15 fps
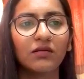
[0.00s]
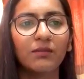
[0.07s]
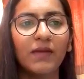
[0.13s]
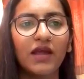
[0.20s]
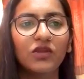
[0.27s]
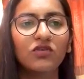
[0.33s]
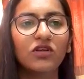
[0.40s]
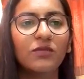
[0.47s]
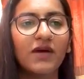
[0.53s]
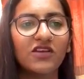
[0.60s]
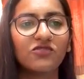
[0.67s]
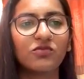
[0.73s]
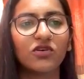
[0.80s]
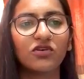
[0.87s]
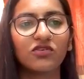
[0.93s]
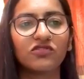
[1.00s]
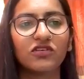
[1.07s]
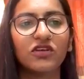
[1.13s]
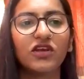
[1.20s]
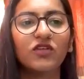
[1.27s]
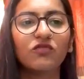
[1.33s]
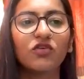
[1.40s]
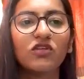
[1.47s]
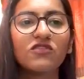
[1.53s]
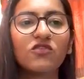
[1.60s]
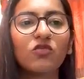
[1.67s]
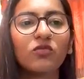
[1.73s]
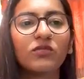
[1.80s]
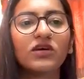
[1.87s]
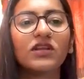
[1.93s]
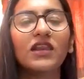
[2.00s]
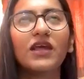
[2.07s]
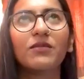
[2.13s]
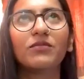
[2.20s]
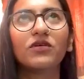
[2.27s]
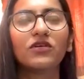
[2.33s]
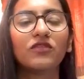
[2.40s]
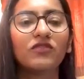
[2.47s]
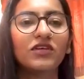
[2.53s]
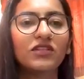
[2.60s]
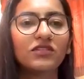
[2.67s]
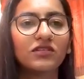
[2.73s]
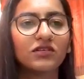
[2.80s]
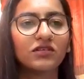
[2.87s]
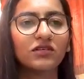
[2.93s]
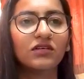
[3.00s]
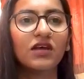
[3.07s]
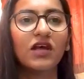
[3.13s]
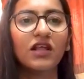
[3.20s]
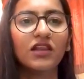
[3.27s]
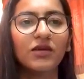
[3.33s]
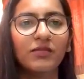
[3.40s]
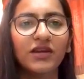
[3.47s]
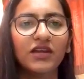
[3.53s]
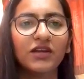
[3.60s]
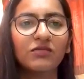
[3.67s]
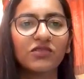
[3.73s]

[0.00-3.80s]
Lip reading: manual batch production, involves human labor with limited